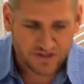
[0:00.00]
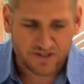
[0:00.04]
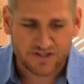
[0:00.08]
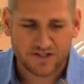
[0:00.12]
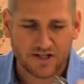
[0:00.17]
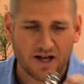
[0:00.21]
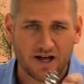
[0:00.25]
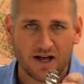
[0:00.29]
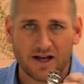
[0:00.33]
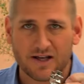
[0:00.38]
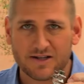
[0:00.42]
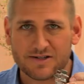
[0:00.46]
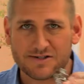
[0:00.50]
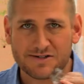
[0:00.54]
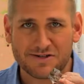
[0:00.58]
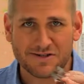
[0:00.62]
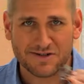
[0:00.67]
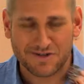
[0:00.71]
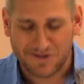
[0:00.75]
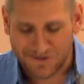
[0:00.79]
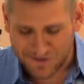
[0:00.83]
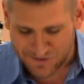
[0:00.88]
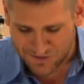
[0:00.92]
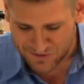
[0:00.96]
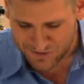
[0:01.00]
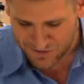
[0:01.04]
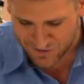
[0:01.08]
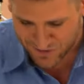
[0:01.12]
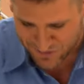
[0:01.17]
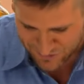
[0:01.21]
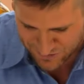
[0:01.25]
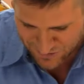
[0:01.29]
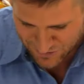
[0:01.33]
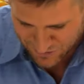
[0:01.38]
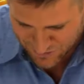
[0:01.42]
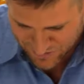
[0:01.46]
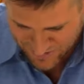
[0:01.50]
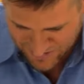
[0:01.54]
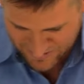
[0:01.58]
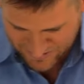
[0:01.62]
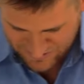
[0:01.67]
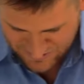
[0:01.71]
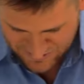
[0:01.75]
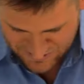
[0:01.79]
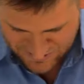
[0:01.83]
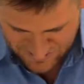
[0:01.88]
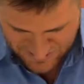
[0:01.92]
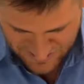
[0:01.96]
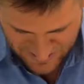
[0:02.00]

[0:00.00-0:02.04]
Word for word: stars, you know, and go ahead and just